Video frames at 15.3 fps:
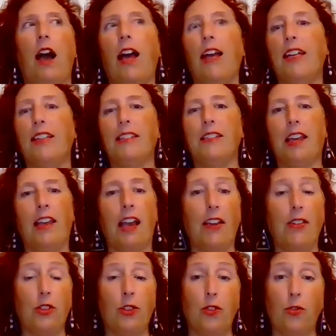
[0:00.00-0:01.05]
I can say
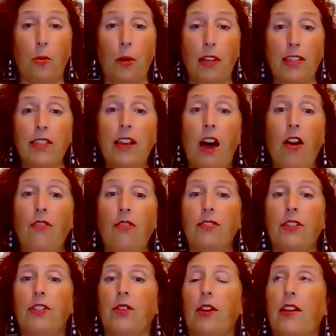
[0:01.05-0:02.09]
yes to for myself?
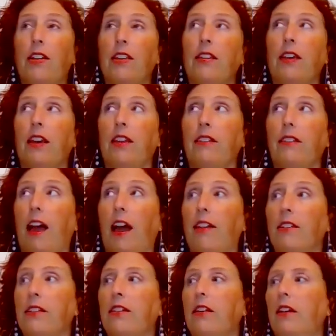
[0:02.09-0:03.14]
Is there anything
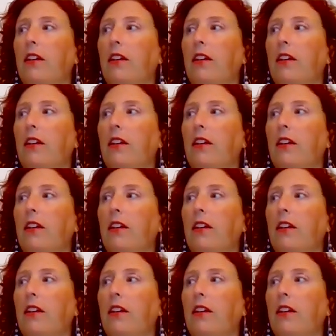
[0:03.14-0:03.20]
that